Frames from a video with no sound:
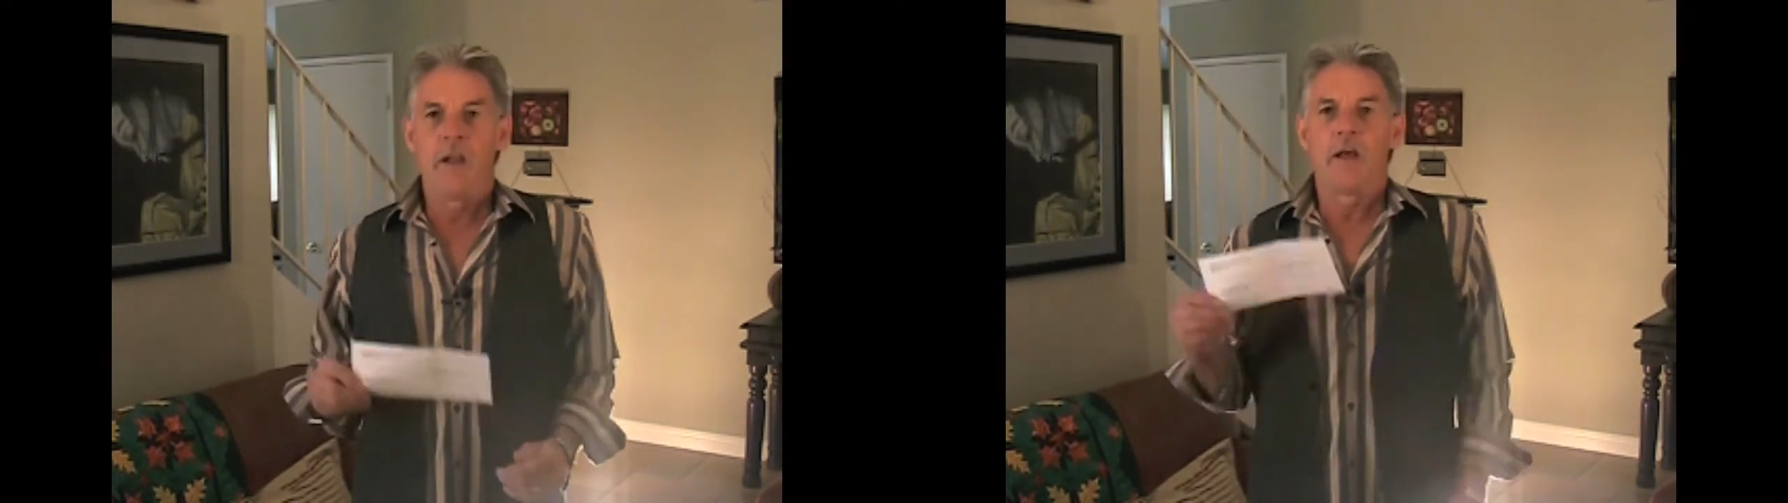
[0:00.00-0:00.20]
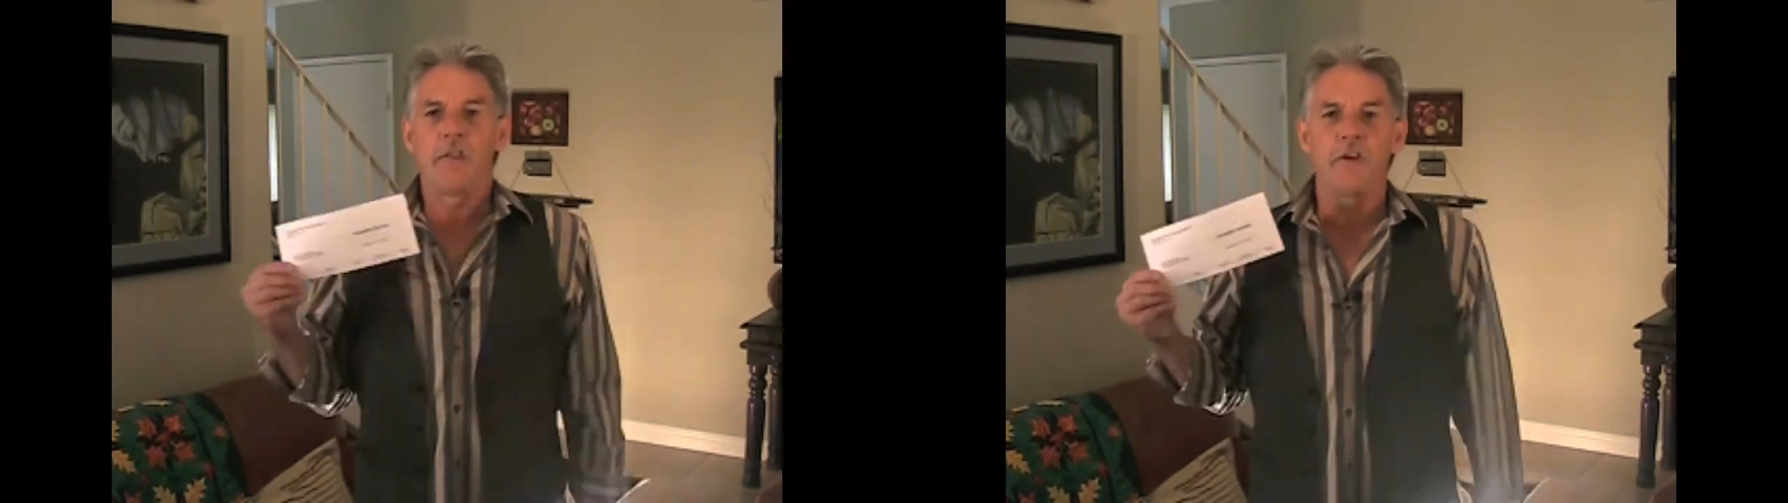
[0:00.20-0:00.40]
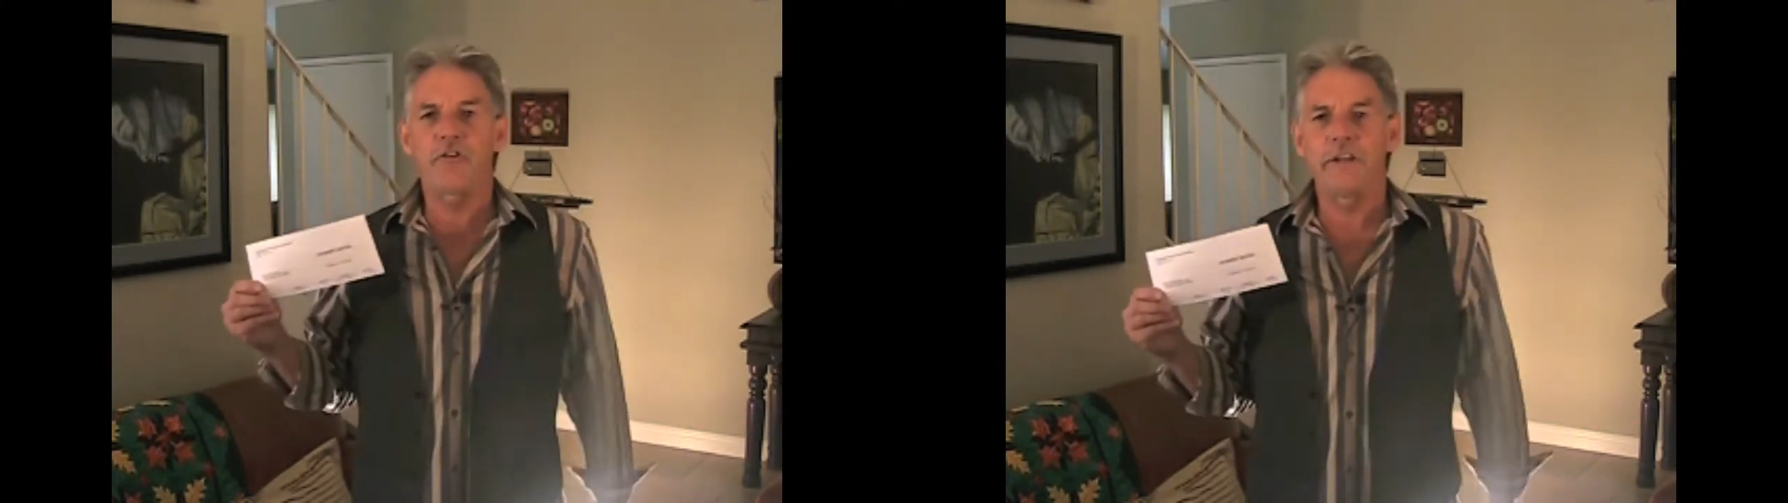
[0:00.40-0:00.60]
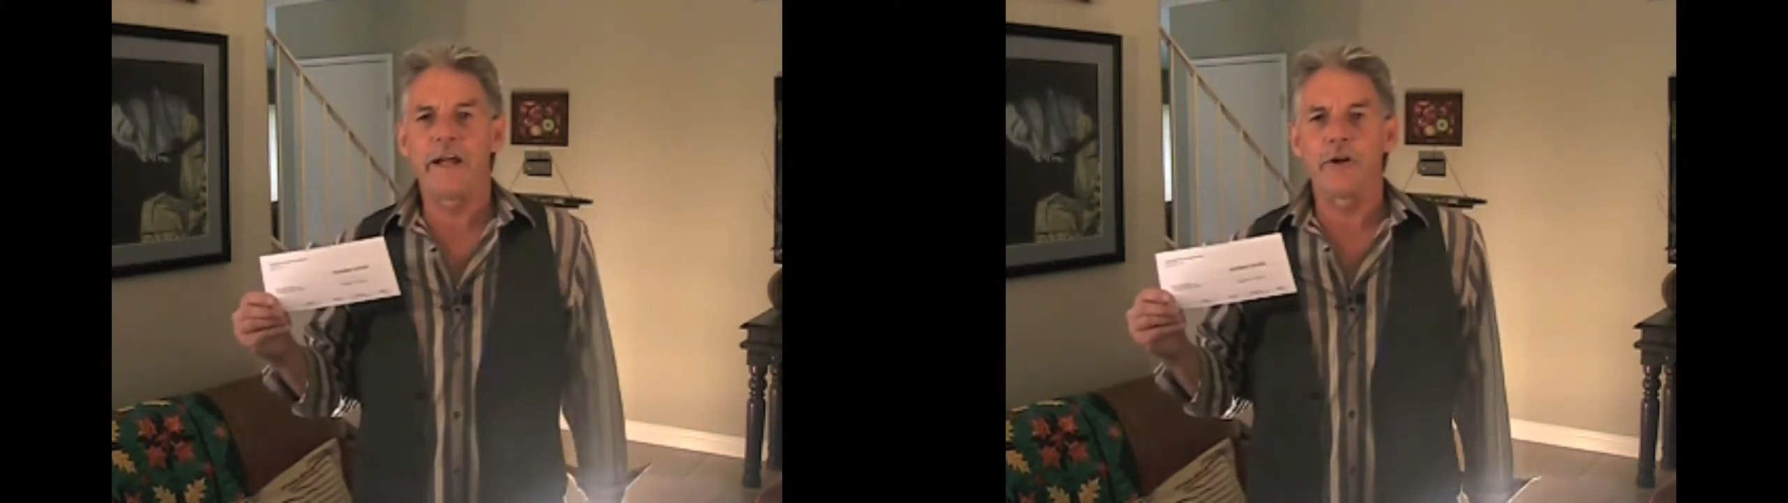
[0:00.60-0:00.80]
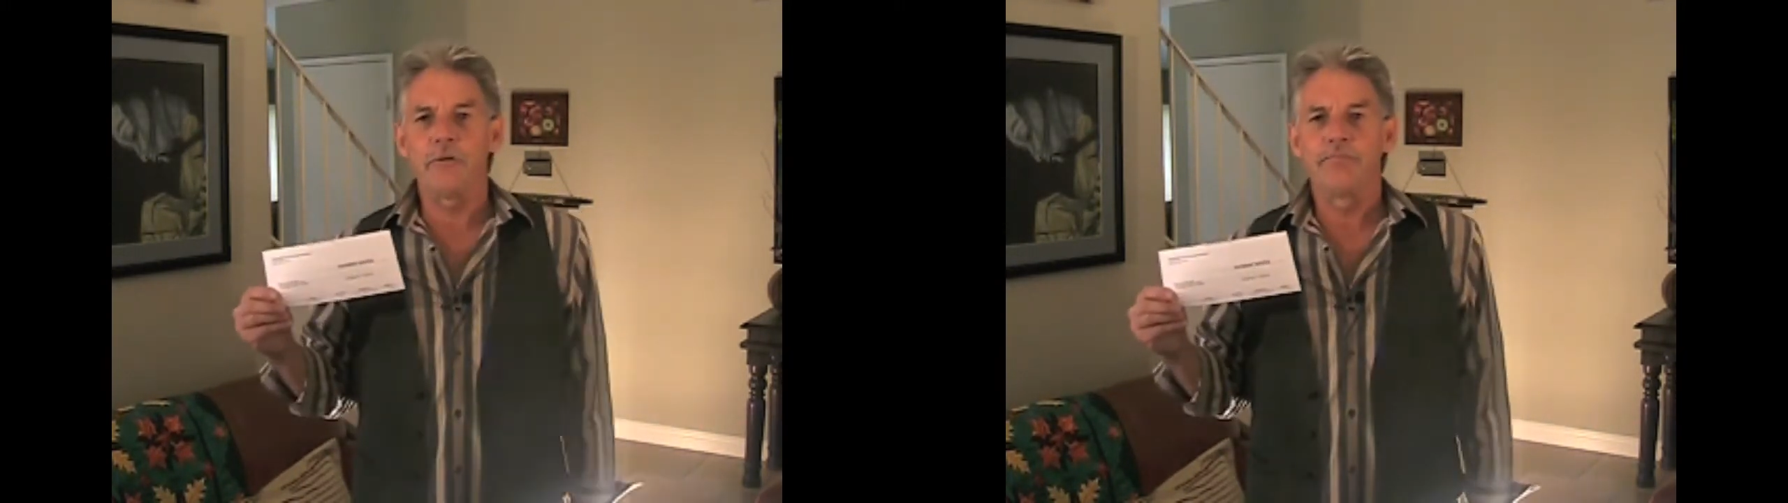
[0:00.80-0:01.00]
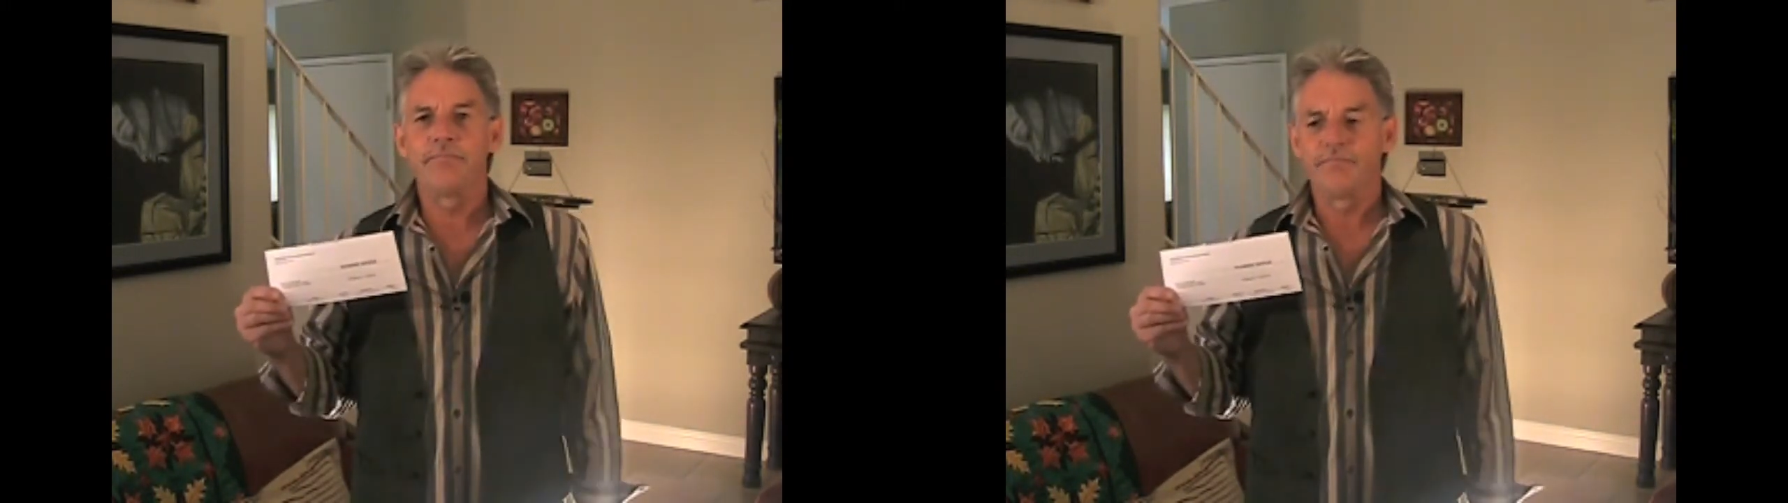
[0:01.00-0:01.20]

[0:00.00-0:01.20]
This letter,